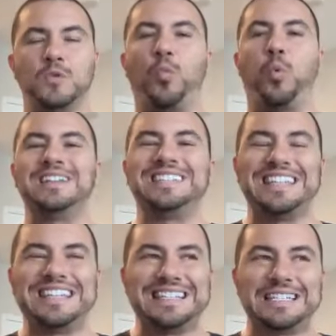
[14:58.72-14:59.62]

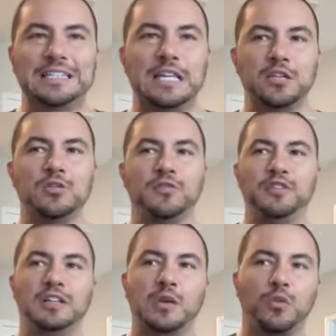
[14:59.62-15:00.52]
What is it that you
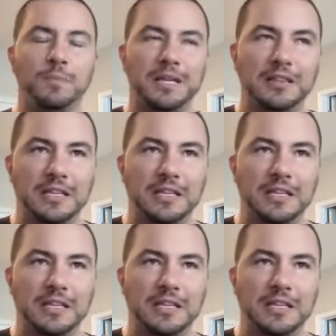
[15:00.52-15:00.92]
feel like would be